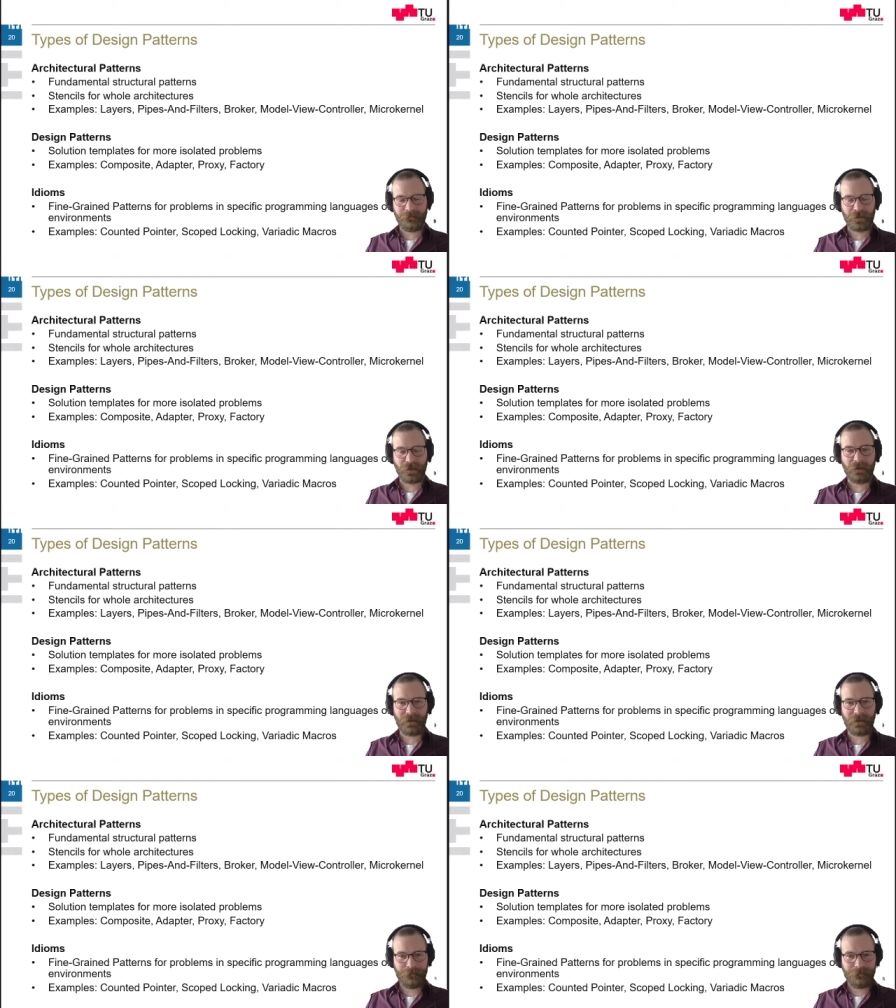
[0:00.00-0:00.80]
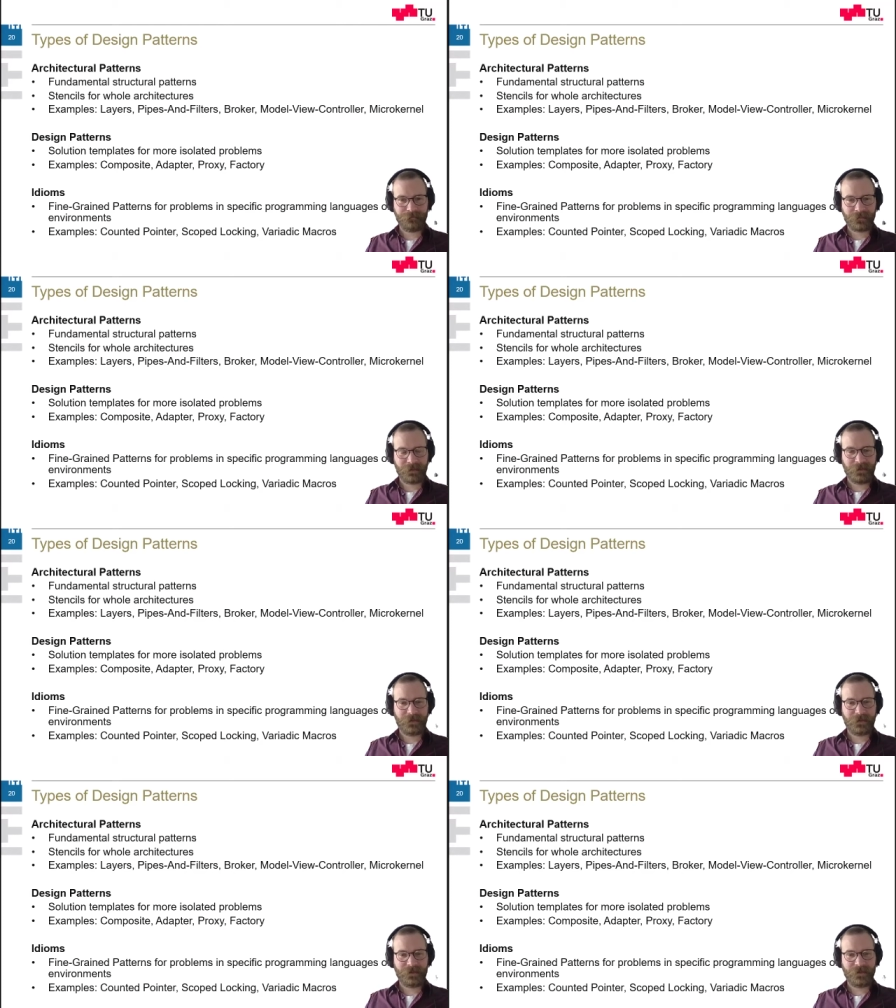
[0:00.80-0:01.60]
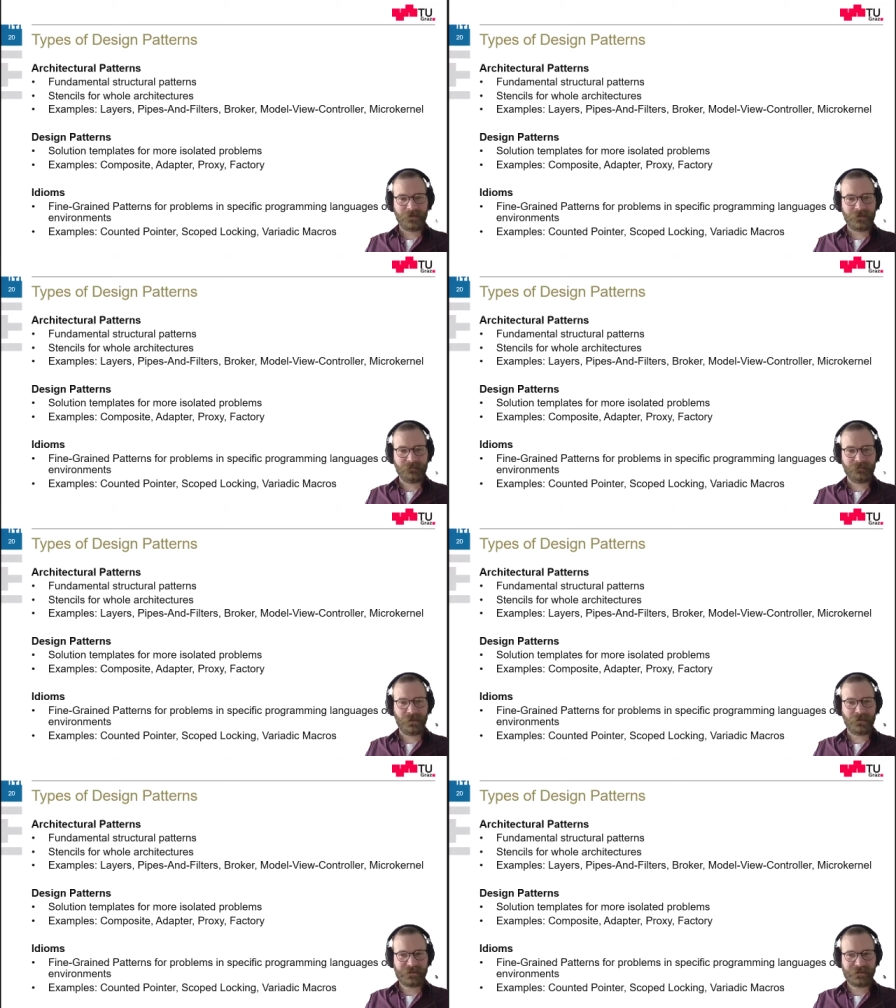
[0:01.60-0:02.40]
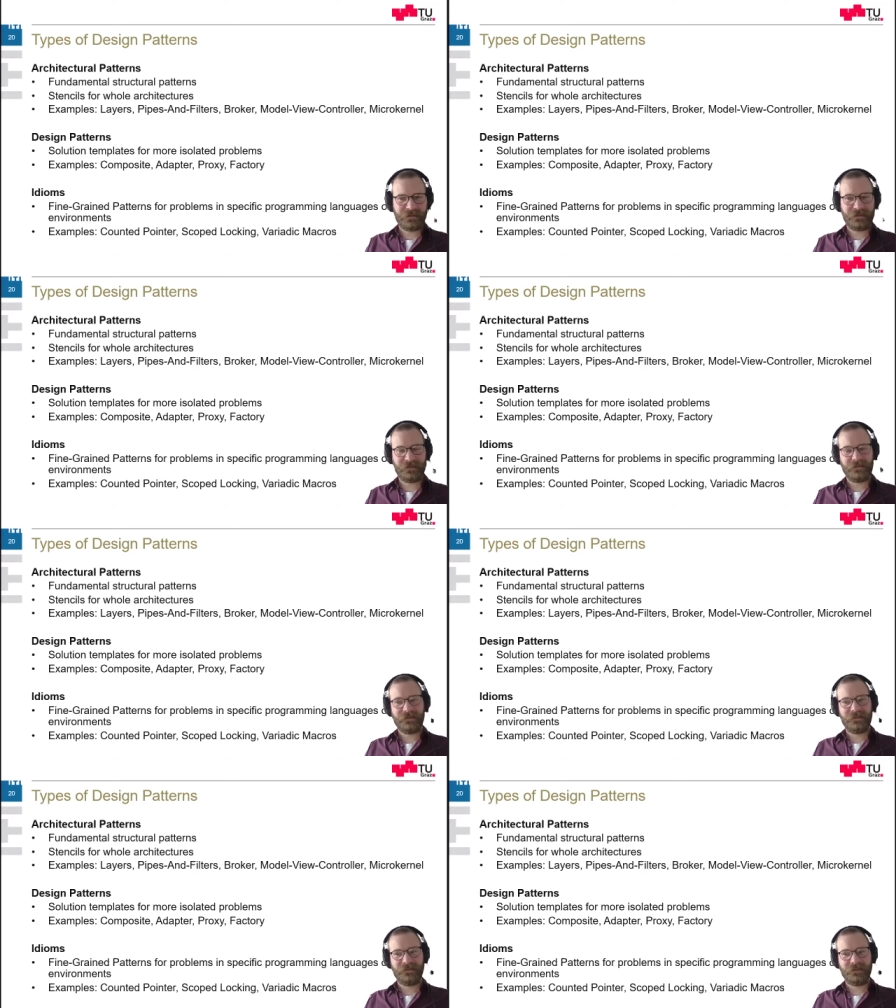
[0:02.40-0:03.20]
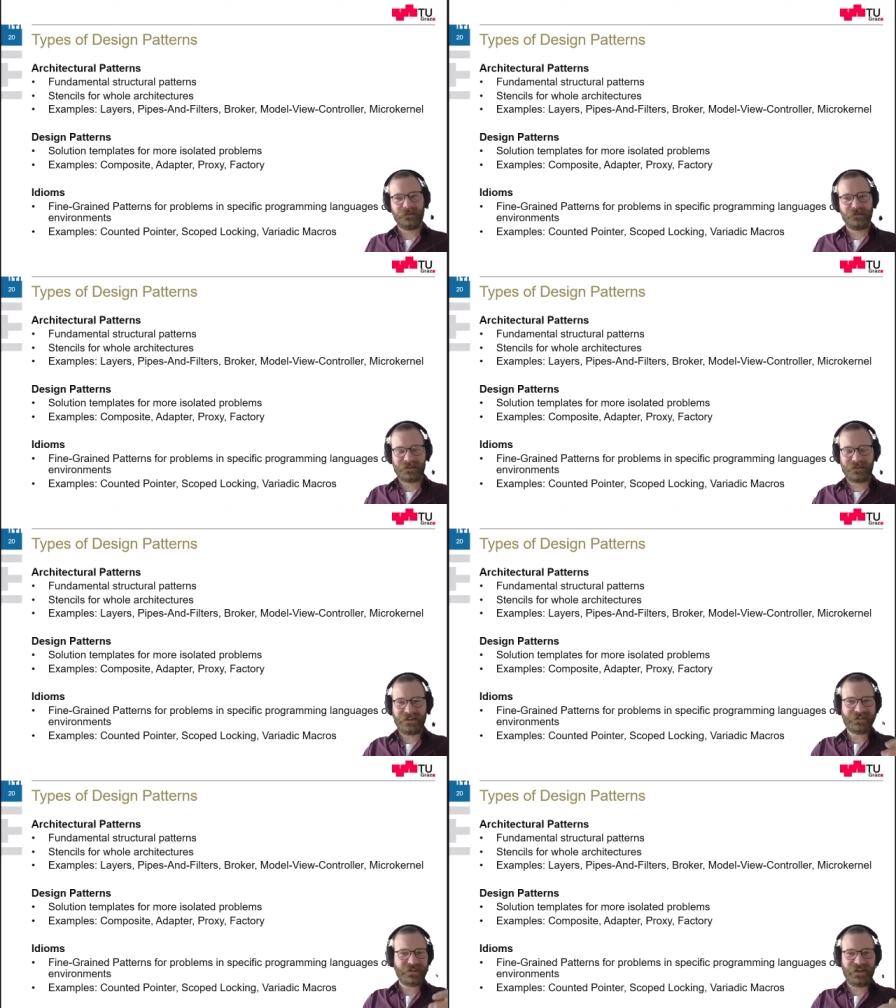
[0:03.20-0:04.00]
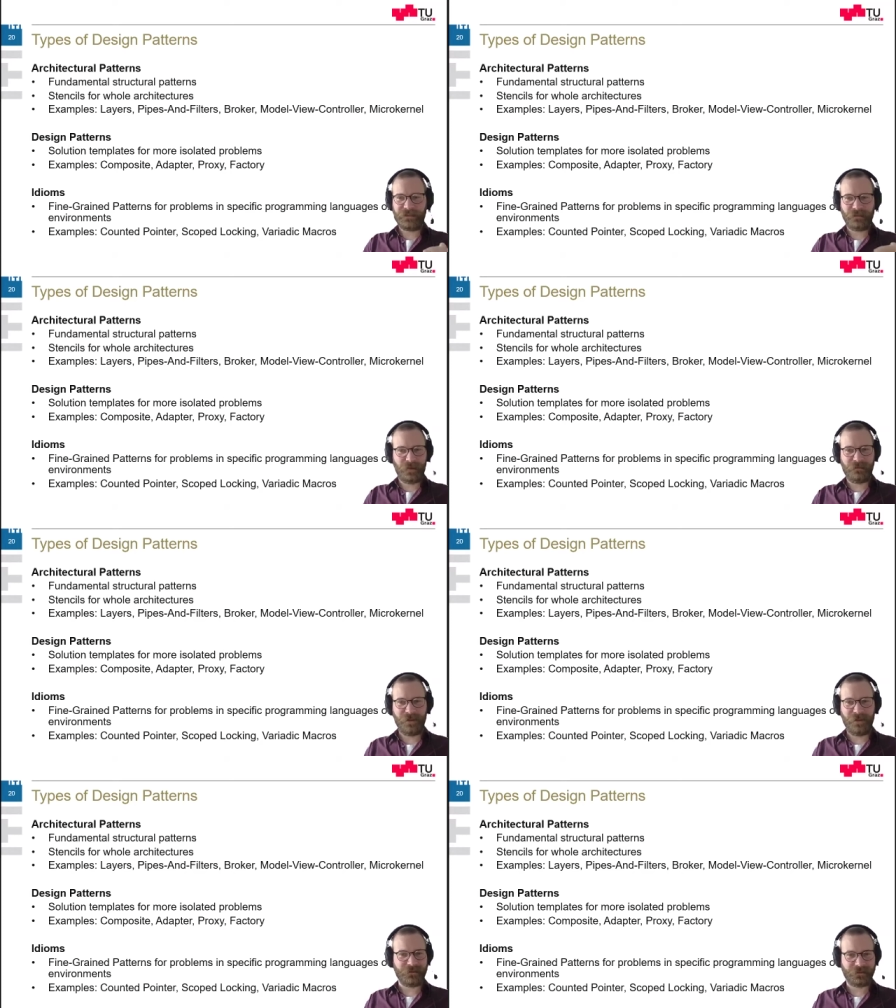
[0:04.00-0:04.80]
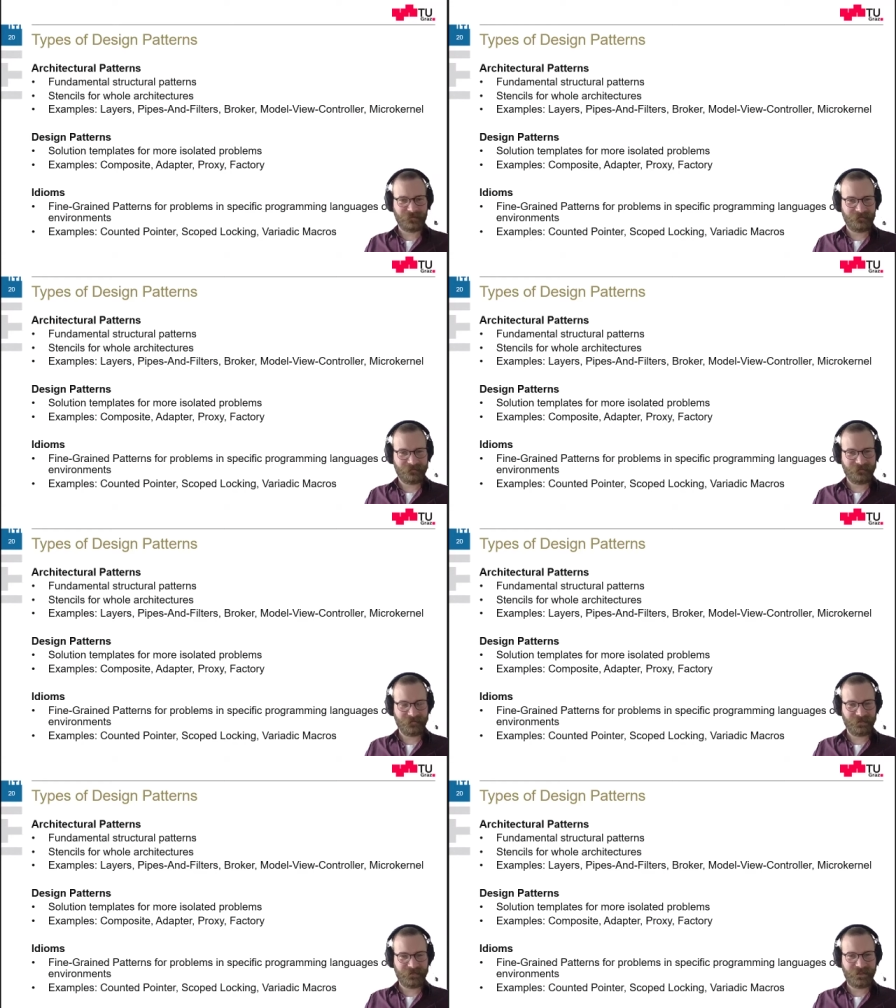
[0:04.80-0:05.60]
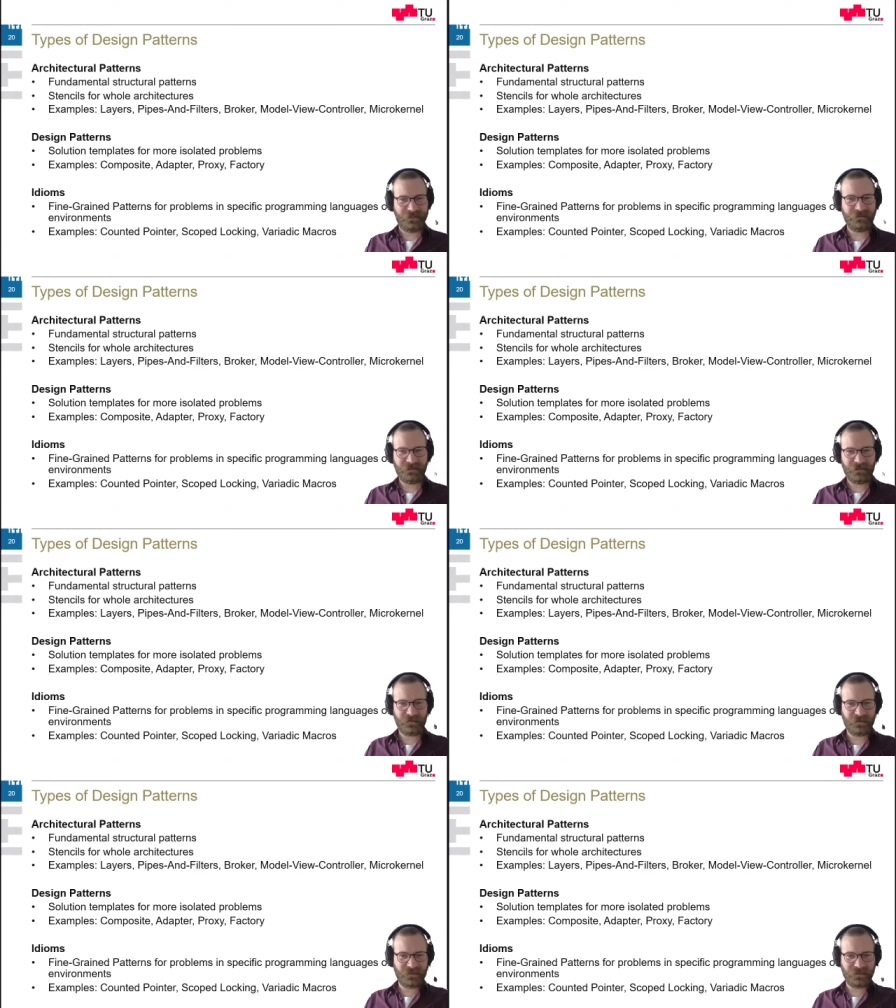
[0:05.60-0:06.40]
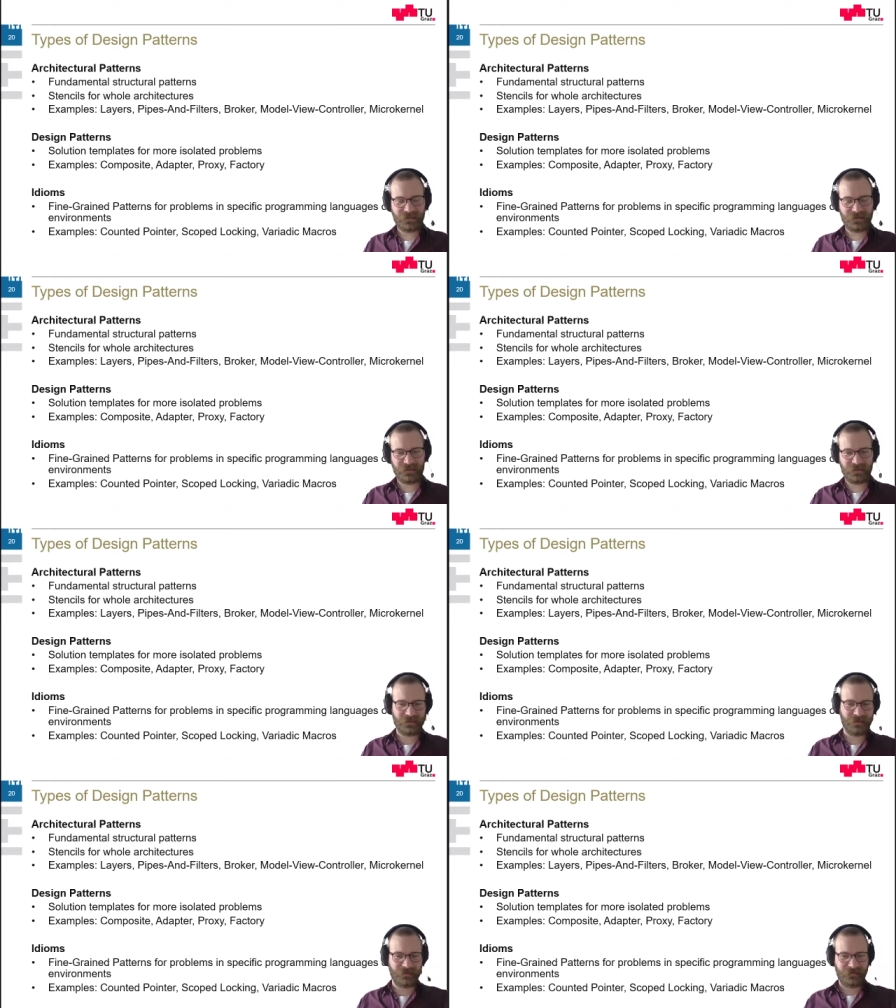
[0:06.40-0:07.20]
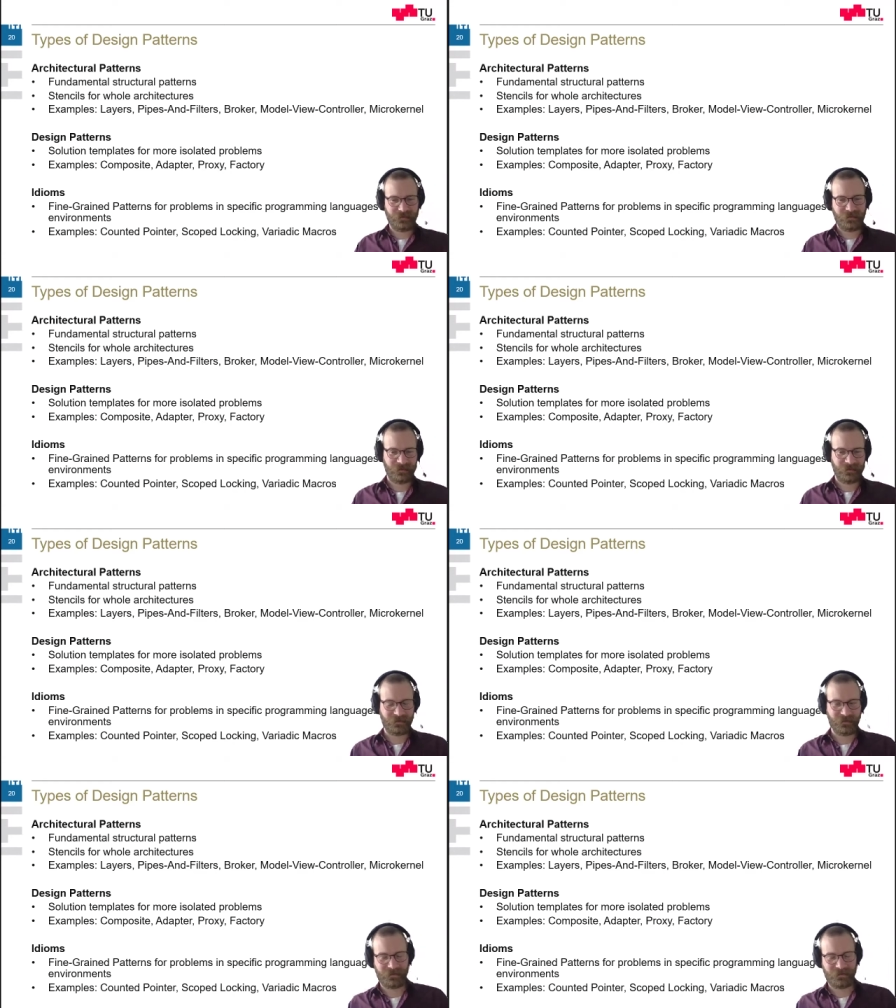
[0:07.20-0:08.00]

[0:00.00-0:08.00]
problem. And mostly they are used inside one method. They even don't, uh, don't